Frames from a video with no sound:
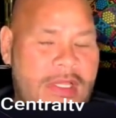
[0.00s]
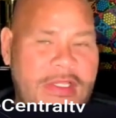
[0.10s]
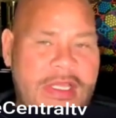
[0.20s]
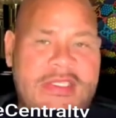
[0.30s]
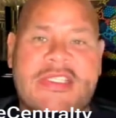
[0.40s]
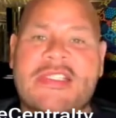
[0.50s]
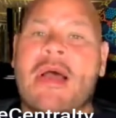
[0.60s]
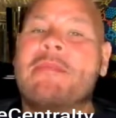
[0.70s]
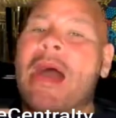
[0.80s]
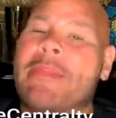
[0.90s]
This is
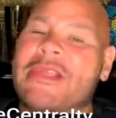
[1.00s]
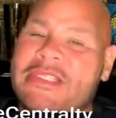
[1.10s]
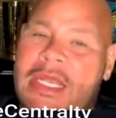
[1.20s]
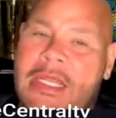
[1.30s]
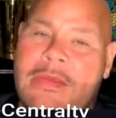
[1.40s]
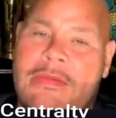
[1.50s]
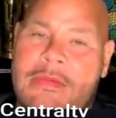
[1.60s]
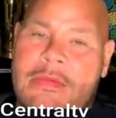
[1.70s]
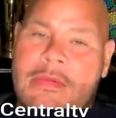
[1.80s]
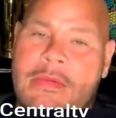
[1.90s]
something I've been telling
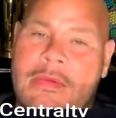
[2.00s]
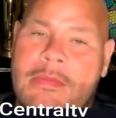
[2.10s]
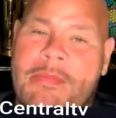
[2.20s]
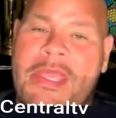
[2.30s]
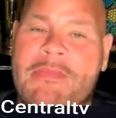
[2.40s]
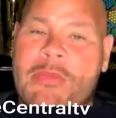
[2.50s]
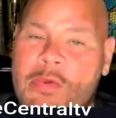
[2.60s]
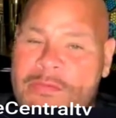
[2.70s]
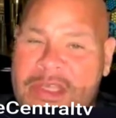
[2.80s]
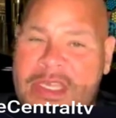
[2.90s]
people
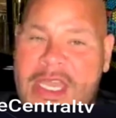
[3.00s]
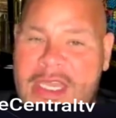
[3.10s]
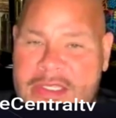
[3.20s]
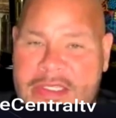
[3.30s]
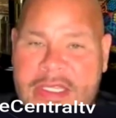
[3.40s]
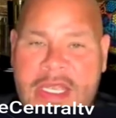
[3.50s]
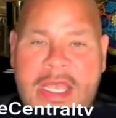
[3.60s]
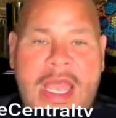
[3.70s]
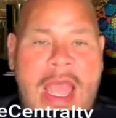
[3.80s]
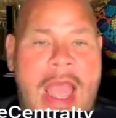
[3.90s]
for years.
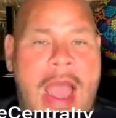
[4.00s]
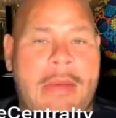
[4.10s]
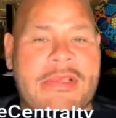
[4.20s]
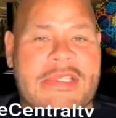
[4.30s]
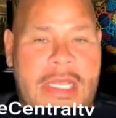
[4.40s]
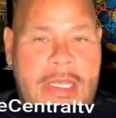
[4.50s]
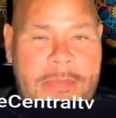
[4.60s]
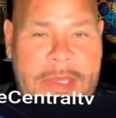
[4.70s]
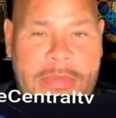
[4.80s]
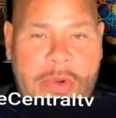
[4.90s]
I've been telling
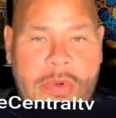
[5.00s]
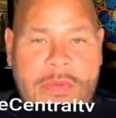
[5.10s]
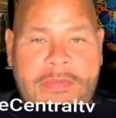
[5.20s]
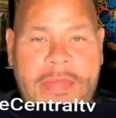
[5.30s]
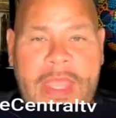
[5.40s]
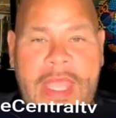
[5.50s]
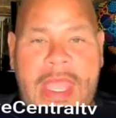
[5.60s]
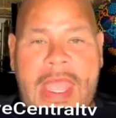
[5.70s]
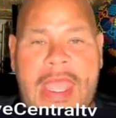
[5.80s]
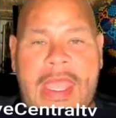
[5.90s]
people,
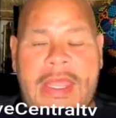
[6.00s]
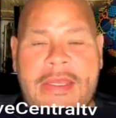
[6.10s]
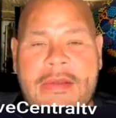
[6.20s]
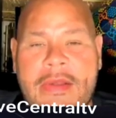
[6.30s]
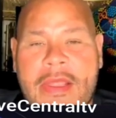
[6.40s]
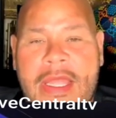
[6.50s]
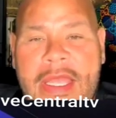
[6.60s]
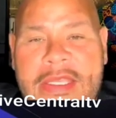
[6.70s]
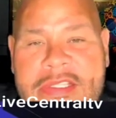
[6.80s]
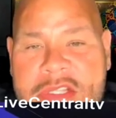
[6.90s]
and
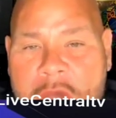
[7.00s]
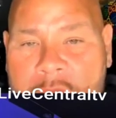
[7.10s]
it's no